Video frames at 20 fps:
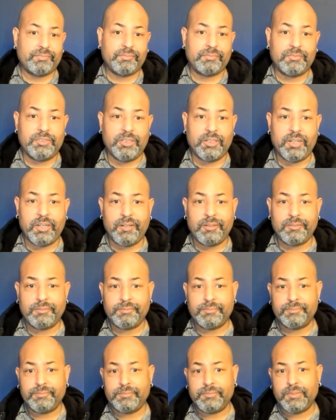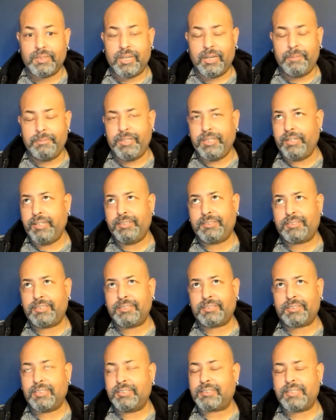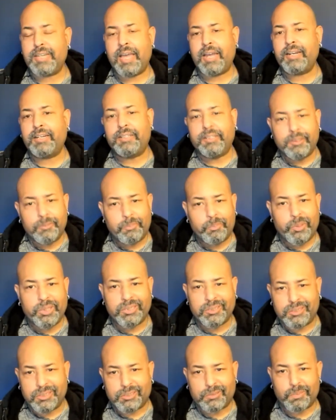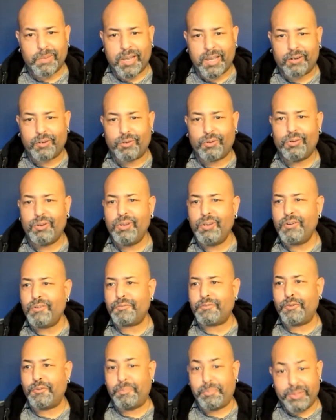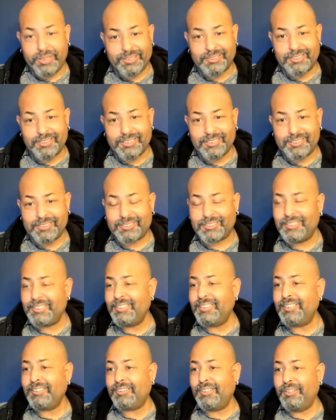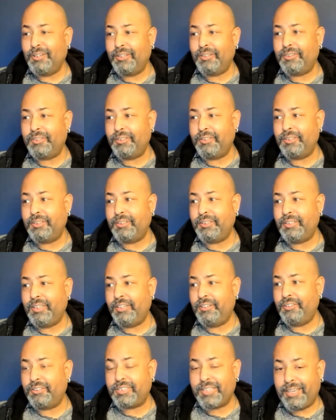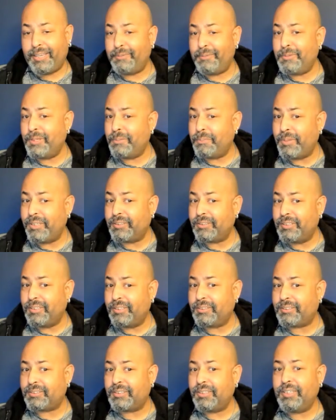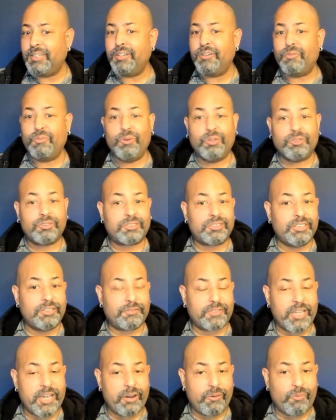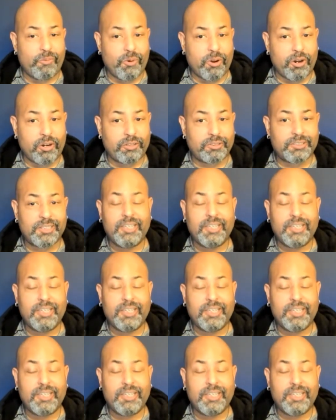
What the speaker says: I mean, it's not a good business model for business, the entertainment business. We'll see if that works.